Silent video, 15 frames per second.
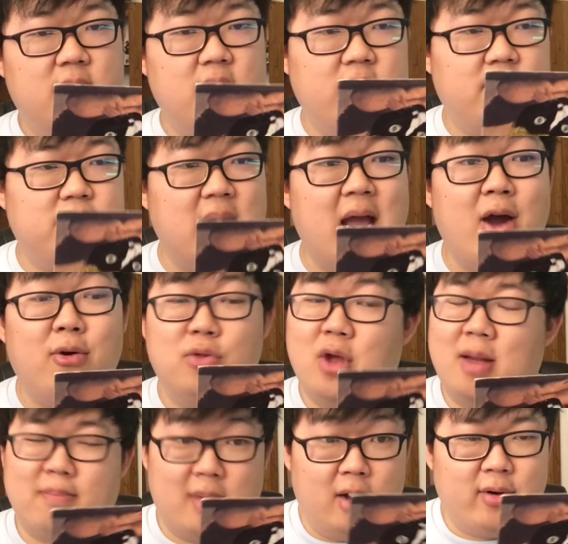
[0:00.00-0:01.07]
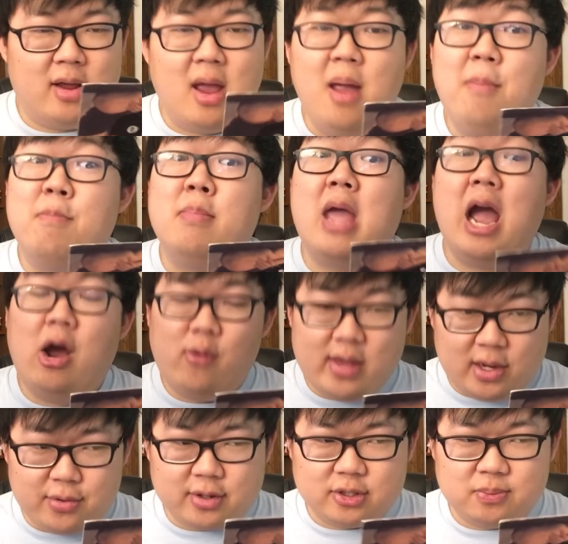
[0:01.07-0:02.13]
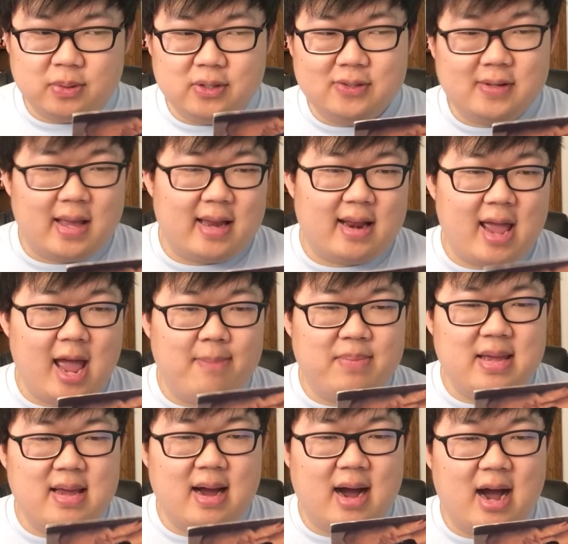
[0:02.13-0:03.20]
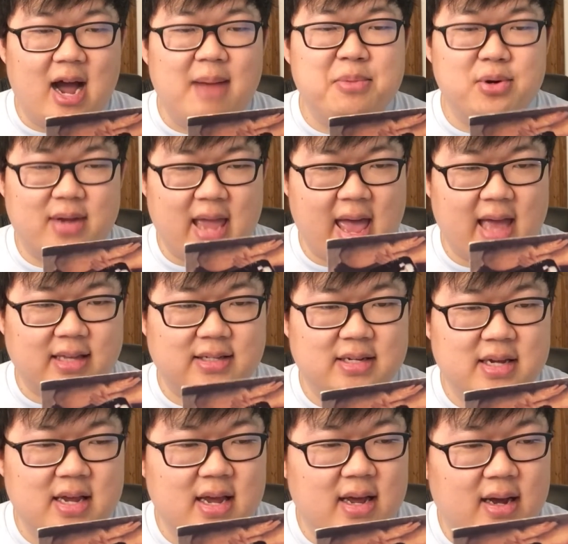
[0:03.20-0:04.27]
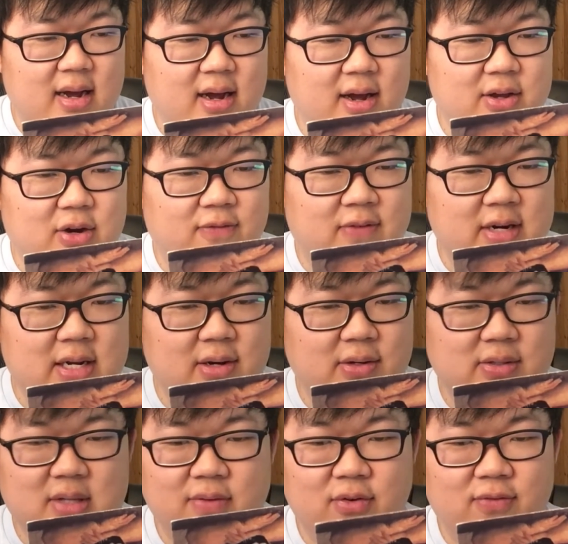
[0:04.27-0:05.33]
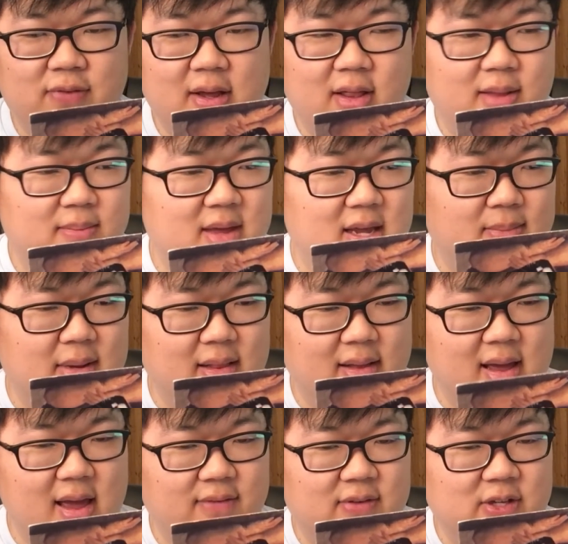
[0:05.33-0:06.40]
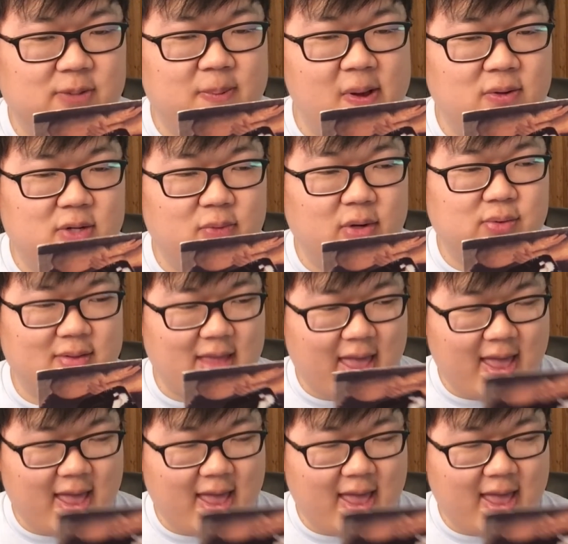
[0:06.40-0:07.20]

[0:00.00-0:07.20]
Meowy Christmas and happy Hamukat. Your videos never fail to make me laugh, especially ones with